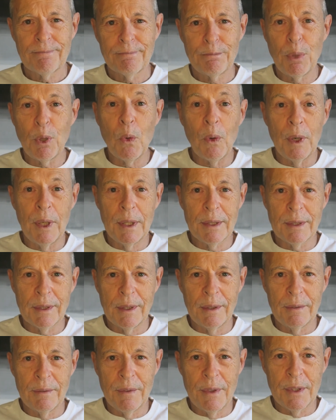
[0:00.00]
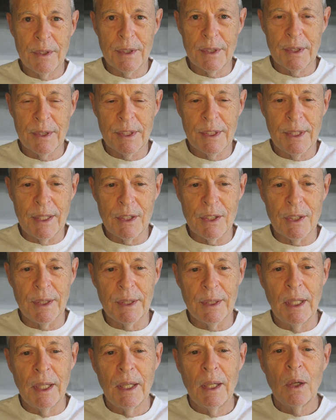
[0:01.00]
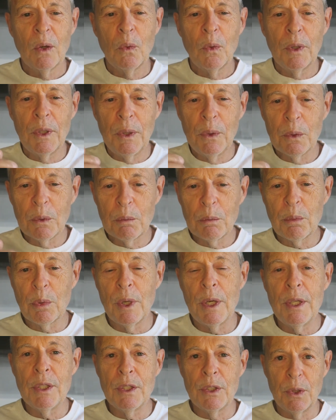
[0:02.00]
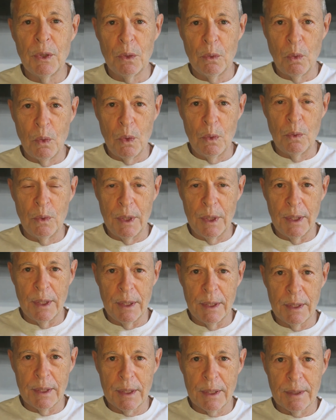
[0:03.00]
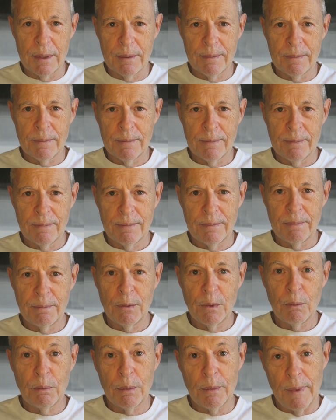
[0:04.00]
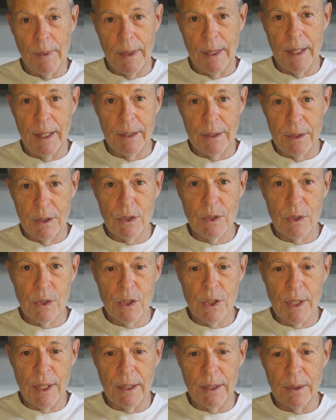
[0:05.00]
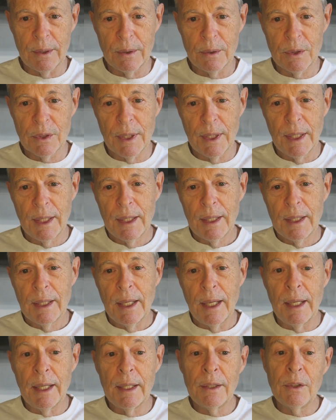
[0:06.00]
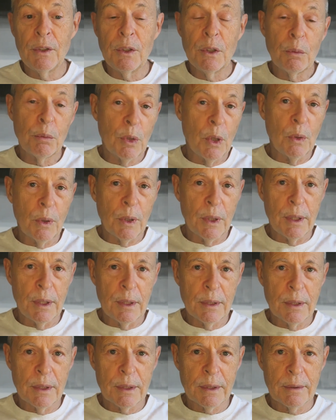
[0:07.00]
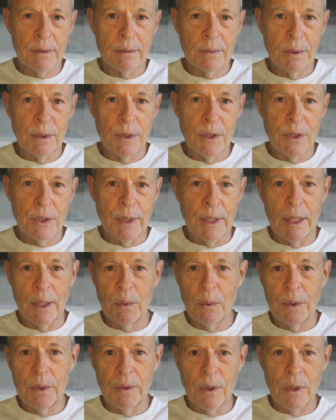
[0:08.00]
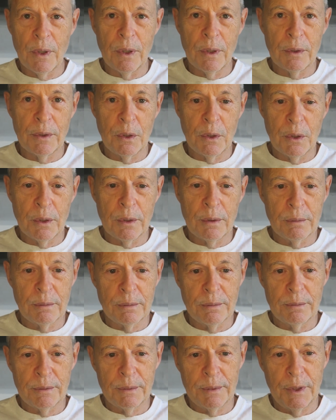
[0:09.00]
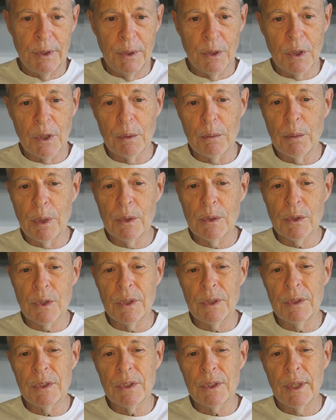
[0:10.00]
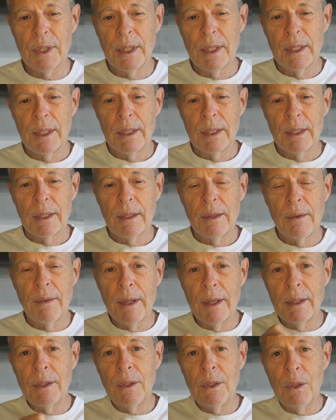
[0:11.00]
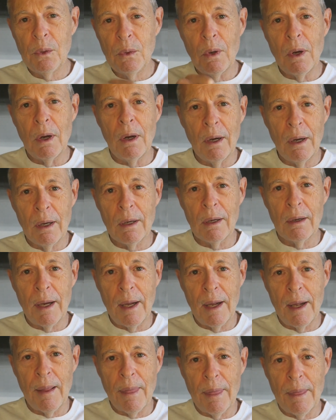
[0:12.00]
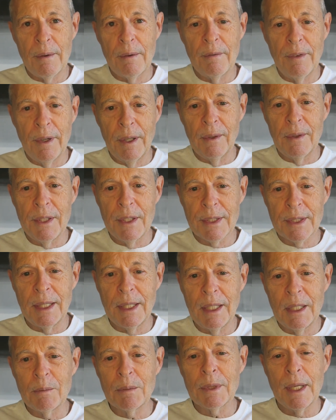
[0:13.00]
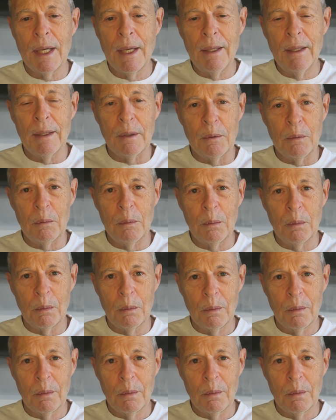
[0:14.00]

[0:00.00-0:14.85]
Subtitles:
point of this session, when you embrace your woundedness, that is your shadows, and your brokenness, which I would call your compulsions, then you are at the very same time